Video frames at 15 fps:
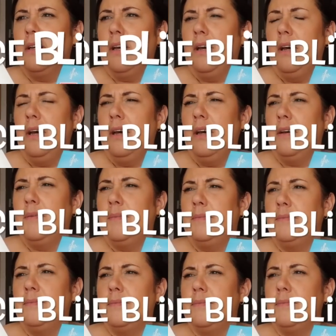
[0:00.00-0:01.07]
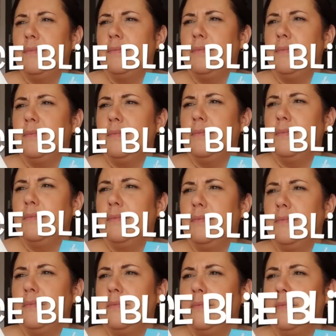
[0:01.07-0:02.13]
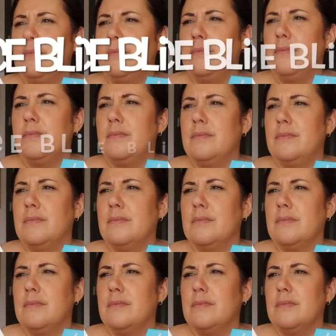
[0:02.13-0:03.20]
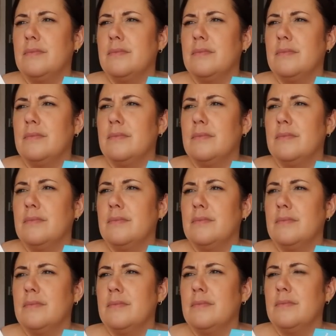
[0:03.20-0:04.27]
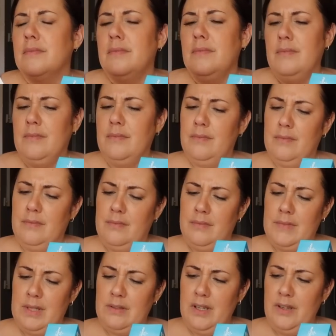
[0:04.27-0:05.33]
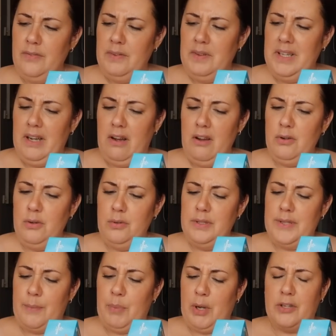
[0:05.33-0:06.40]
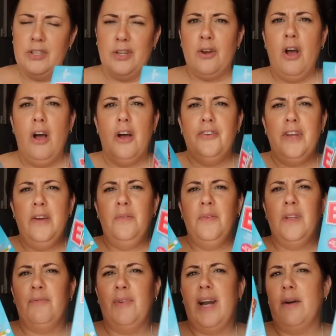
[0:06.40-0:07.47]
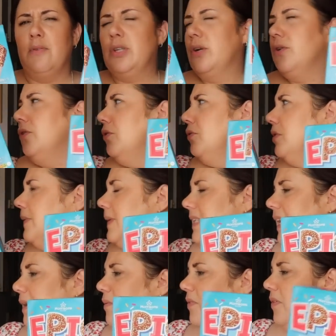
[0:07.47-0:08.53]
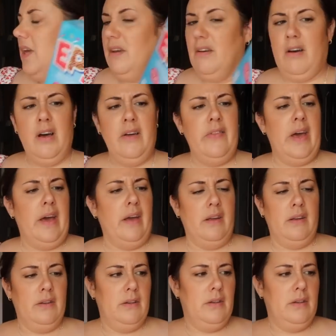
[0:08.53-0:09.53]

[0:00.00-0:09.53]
Um, Not sure. I thought they were Epics as well. I don't think they are called Epics. I'm not. I don't think they're allowed to call them the same thing, are they?